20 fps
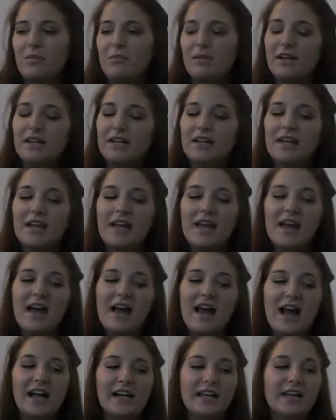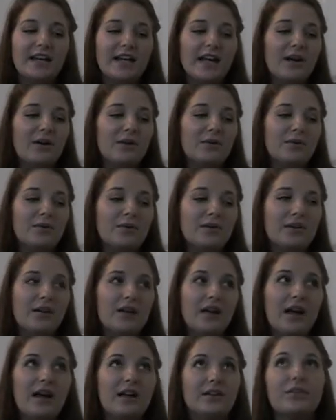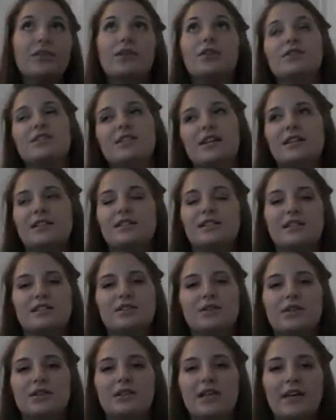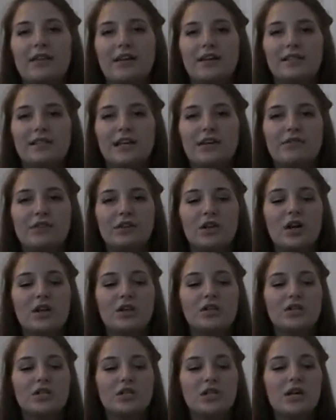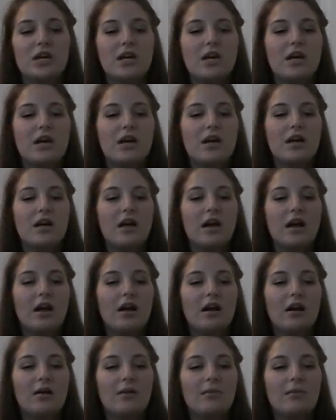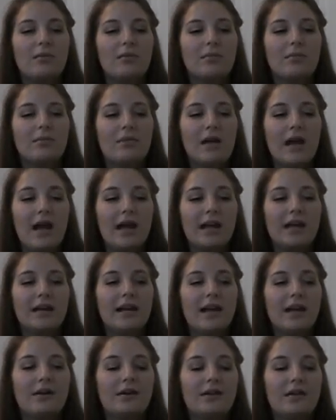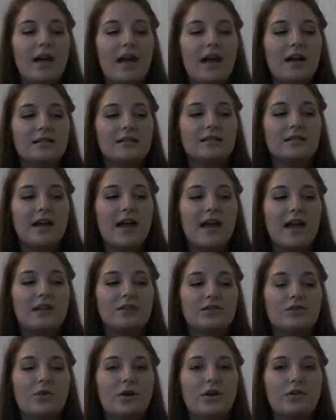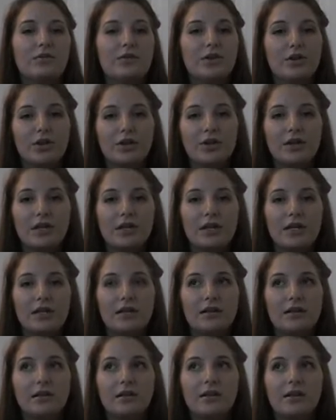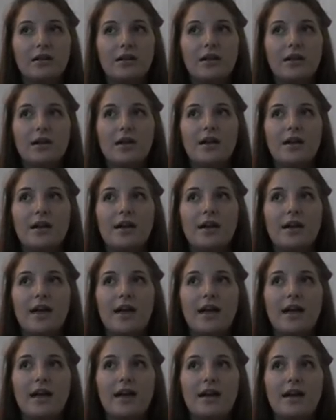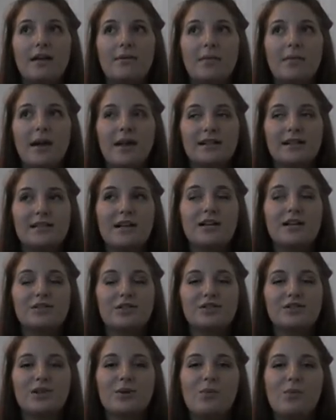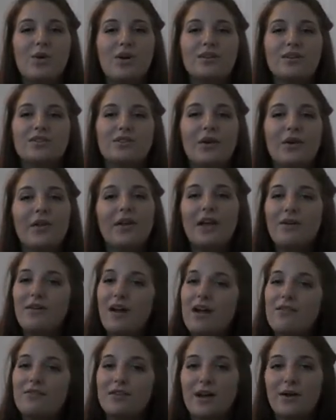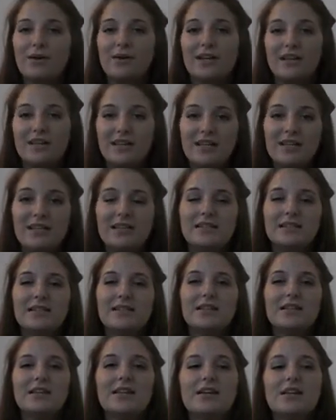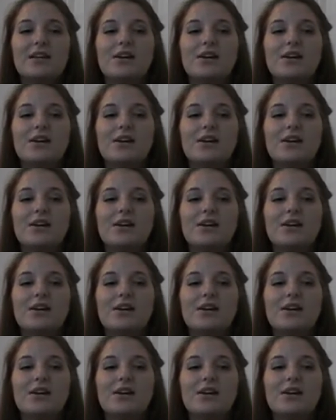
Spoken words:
But I get out on Thursdays because that's the only day that I stay for lunch. I get out of class at 12:30, and my next class starts at 1, so I only have half an hour to eat.